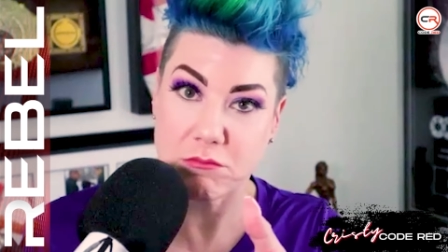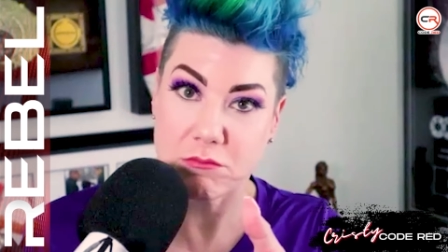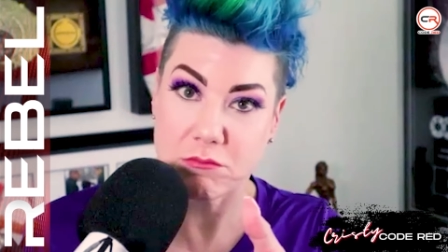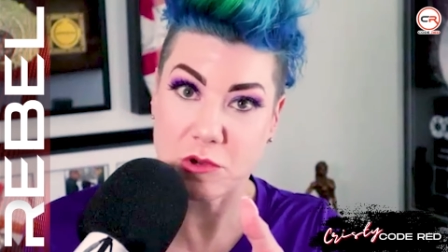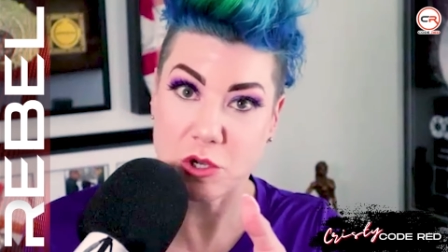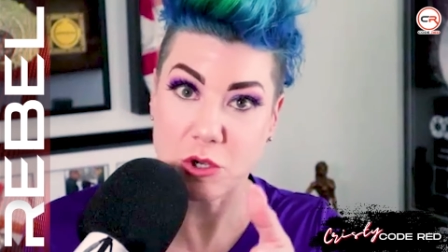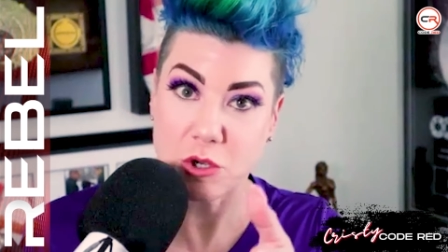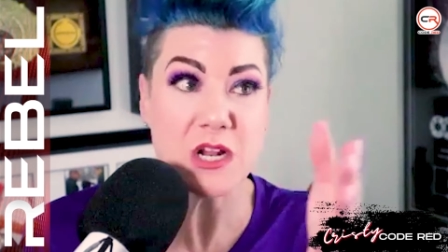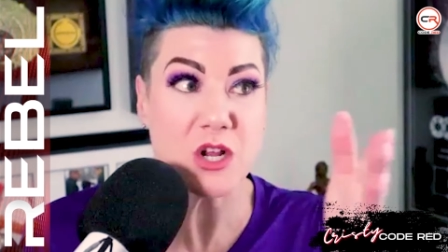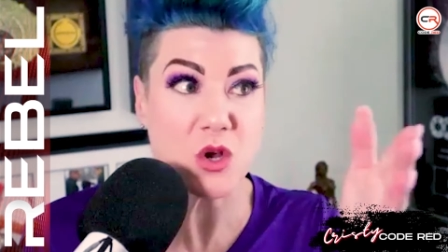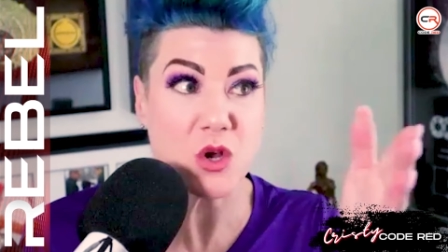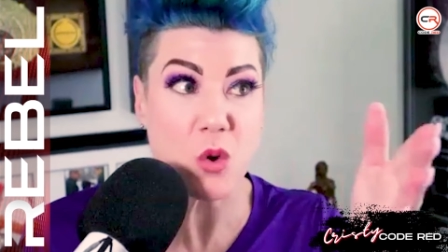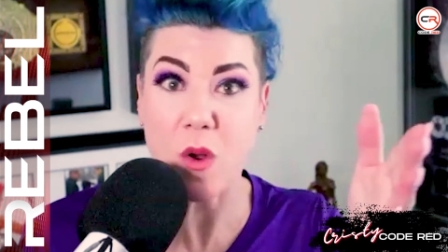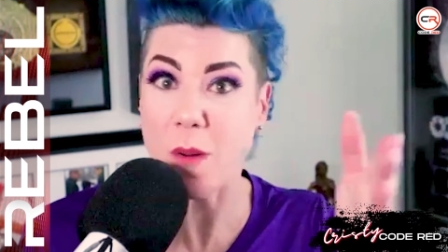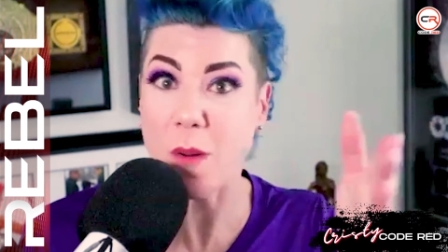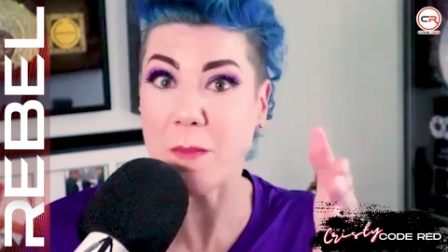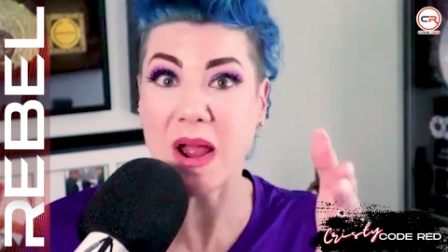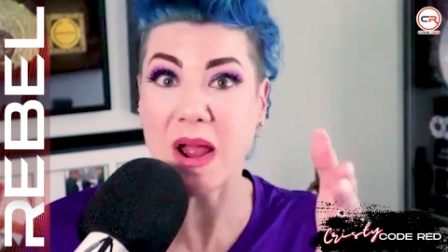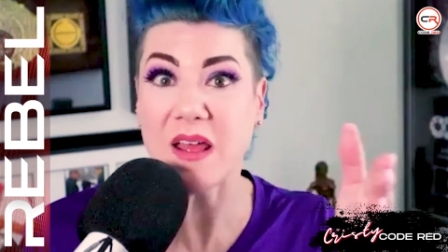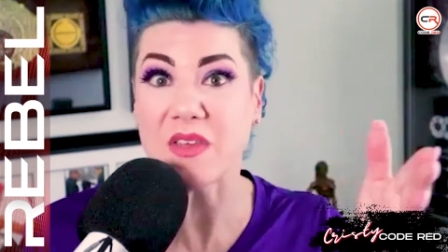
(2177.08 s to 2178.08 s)
you need to
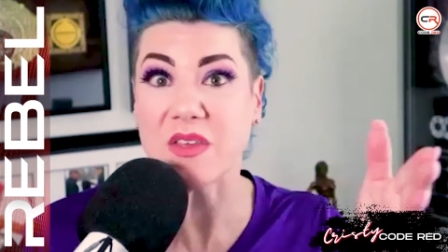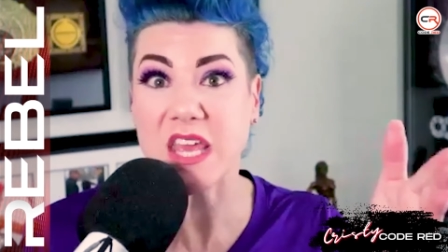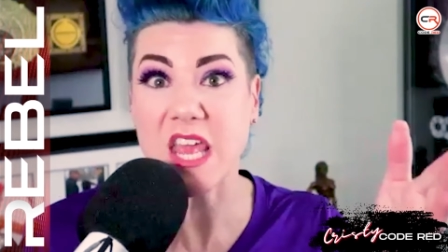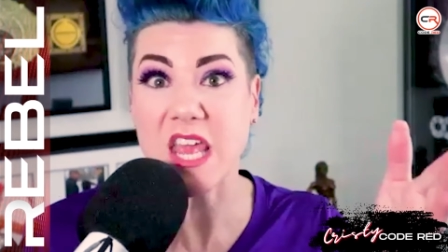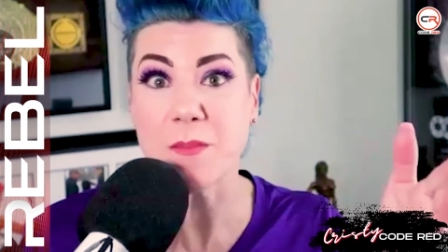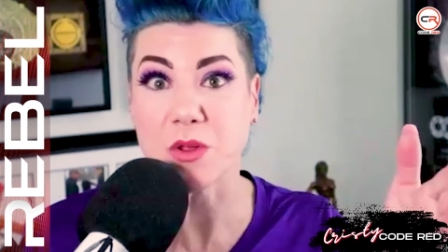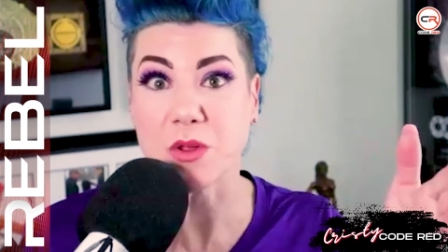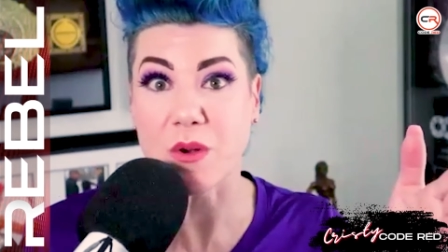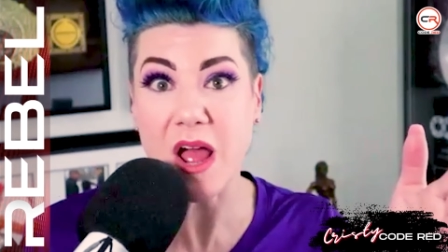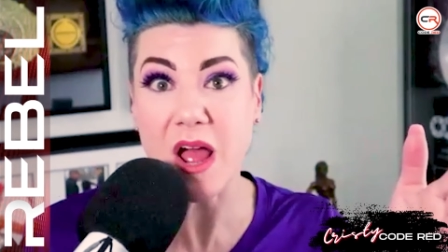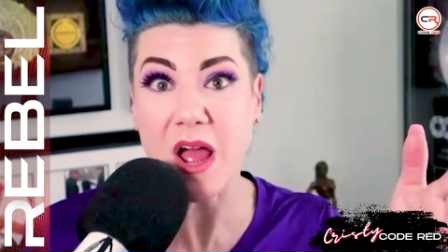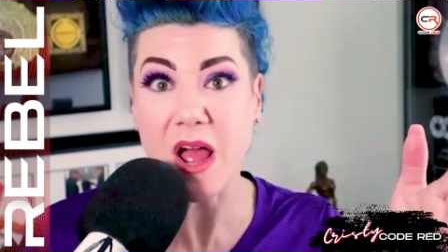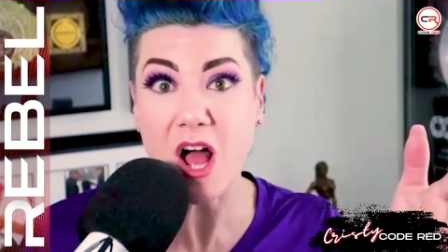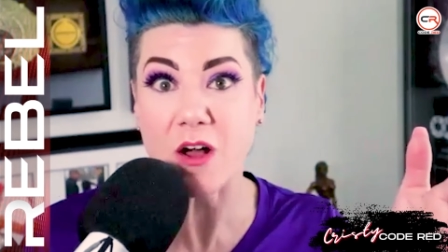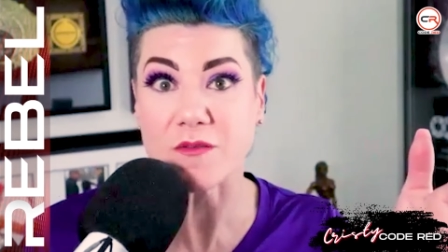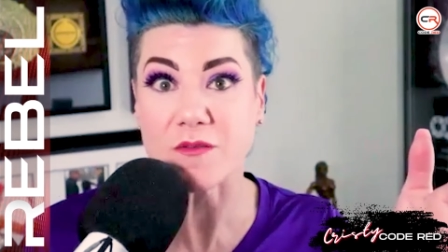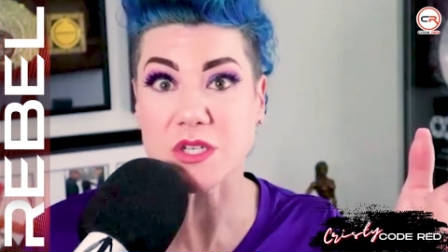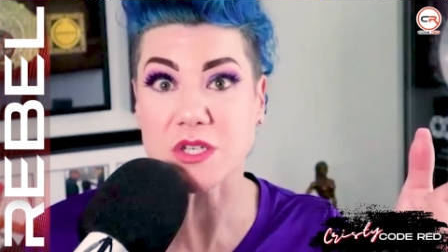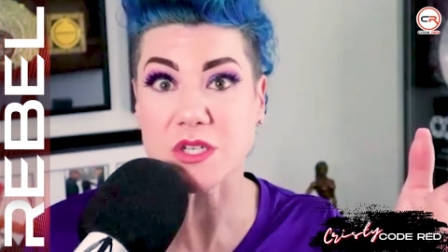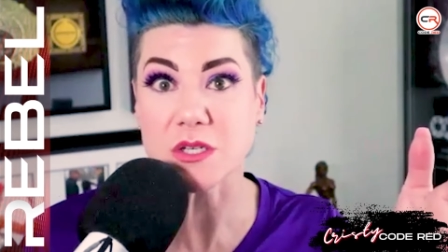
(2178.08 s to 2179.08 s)
quit buying the Keebler
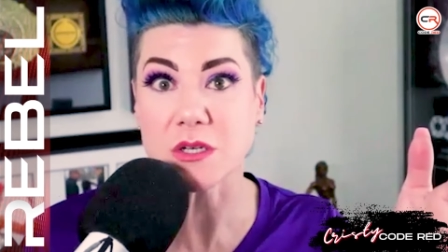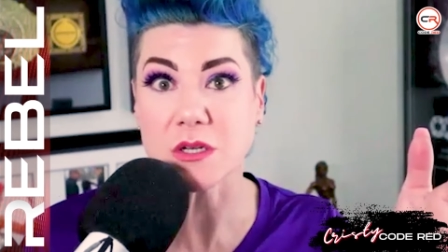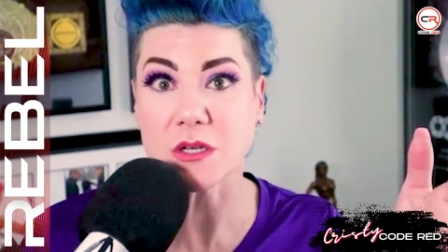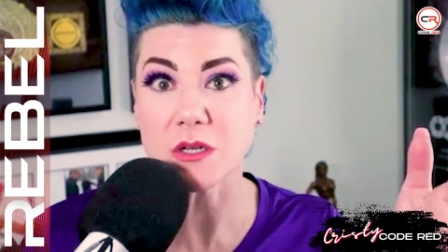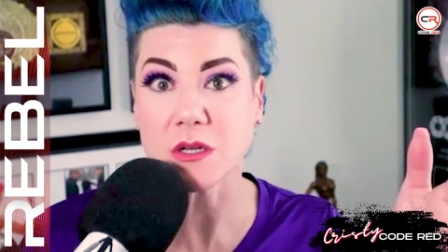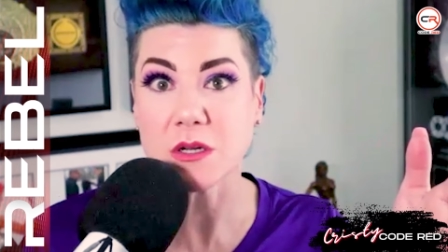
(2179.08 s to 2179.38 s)
elves.